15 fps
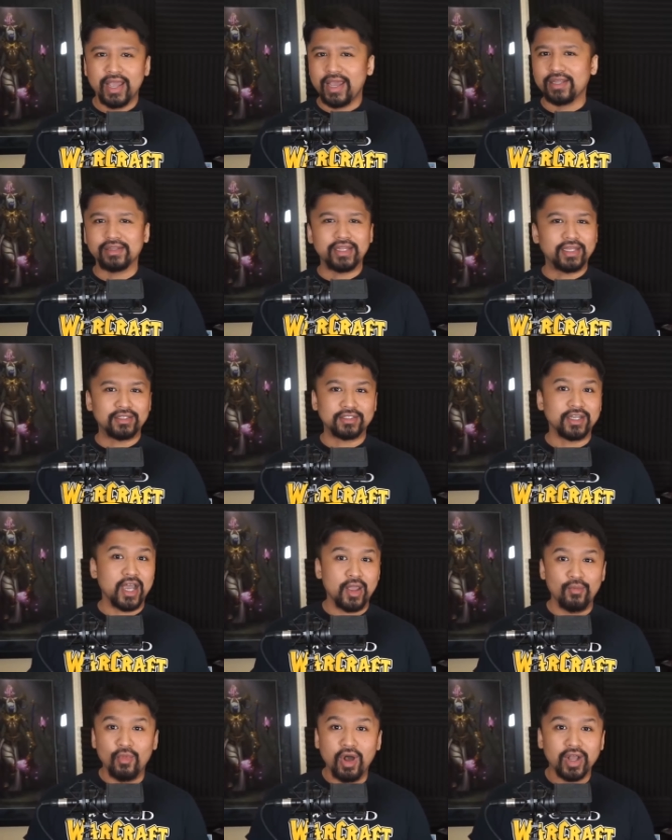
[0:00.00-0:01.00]
and then
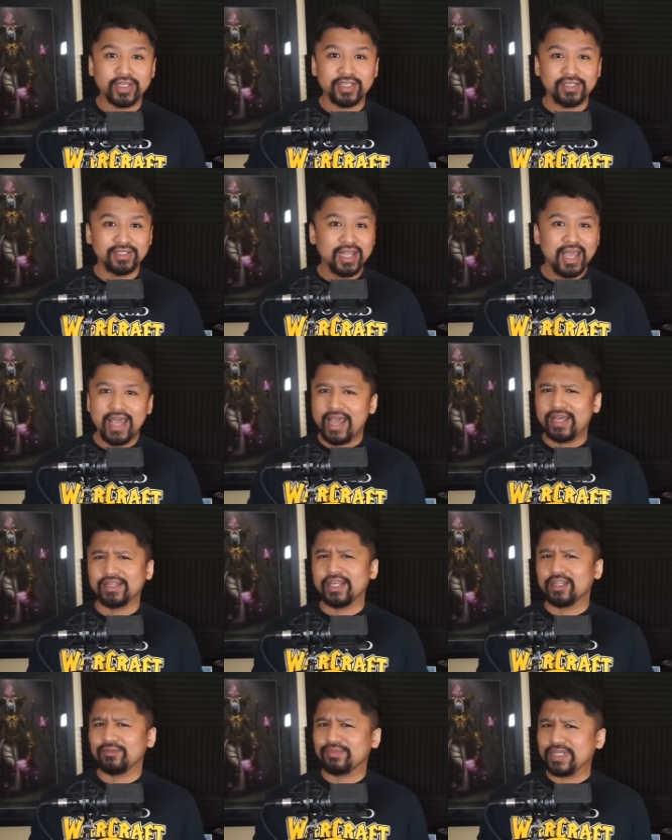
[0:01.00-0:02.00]
Time Walking,
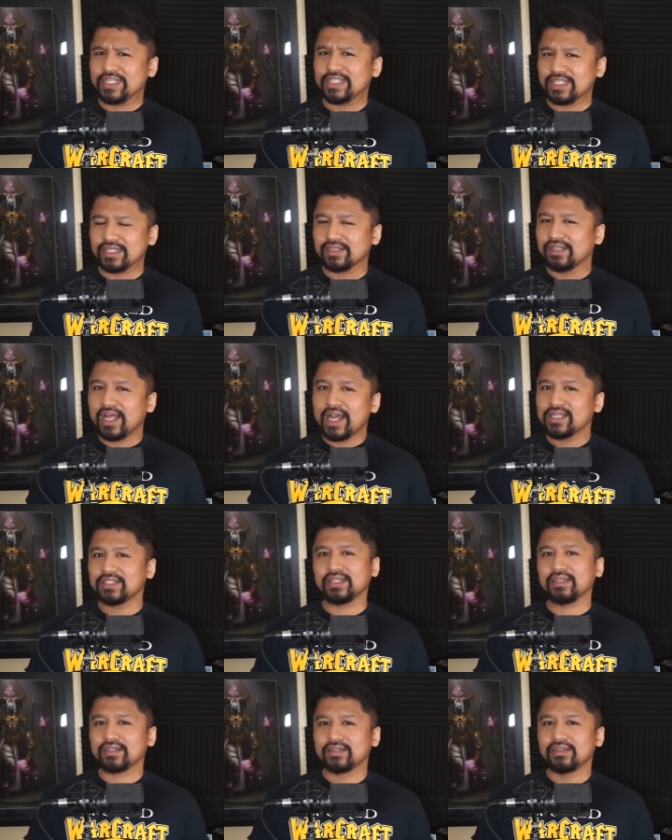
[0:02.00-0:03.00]
and then BC
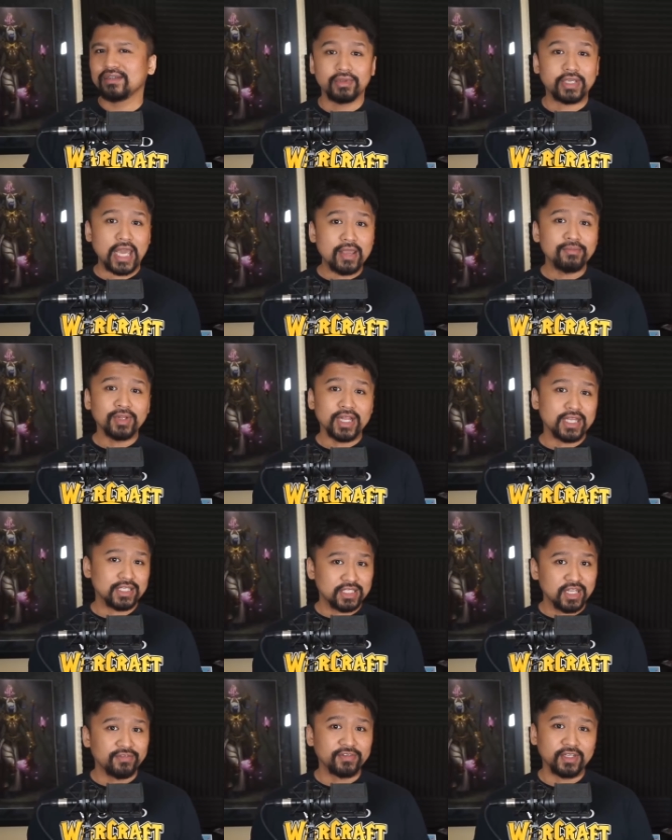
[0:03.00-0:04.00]
Classic? Gameplay
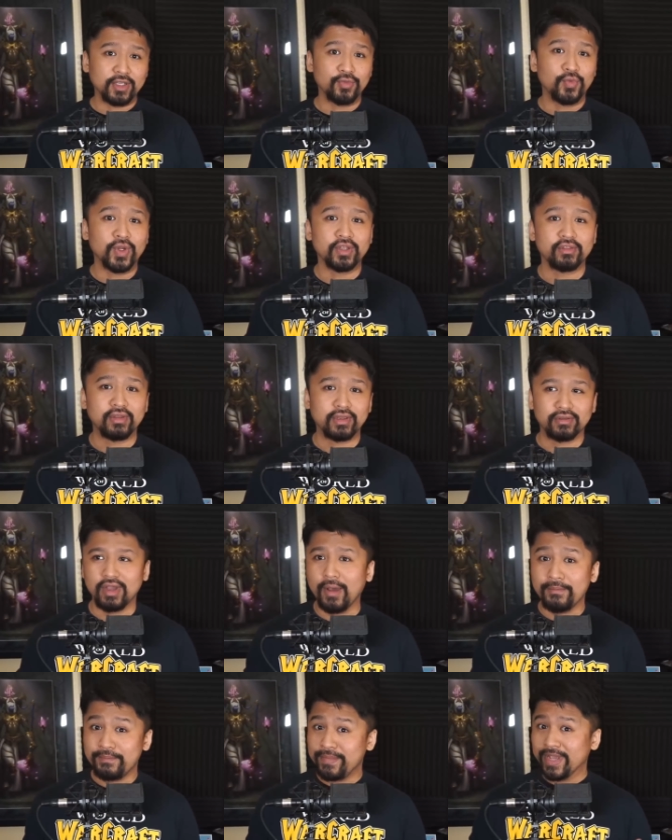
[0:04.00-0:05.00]
is definitely one thing,
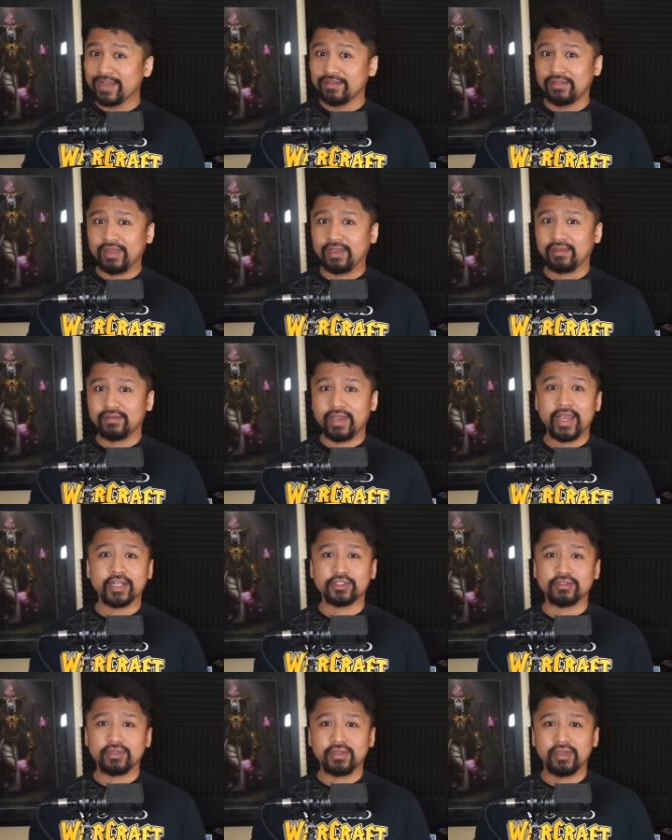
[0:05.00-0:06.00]
a big thing,
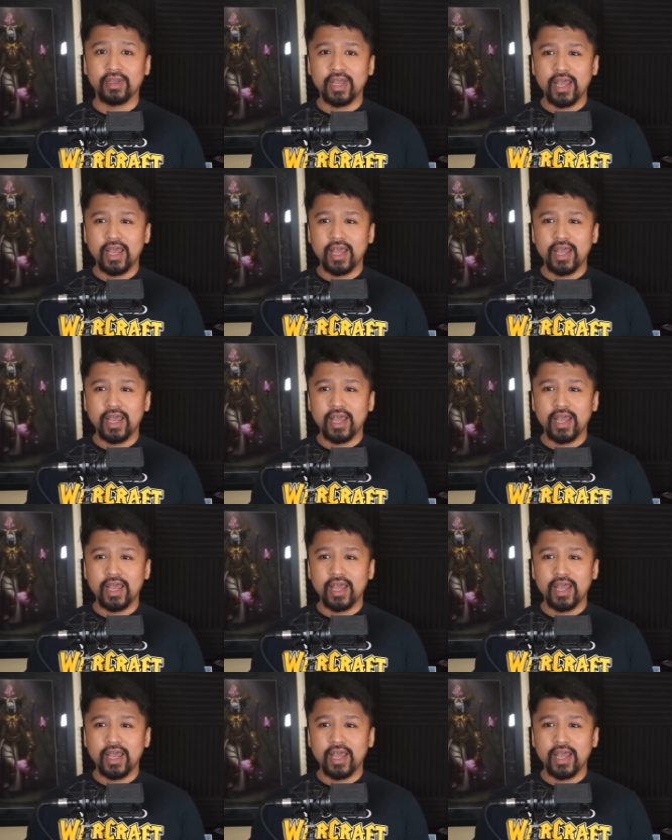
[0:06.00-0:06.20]
actually.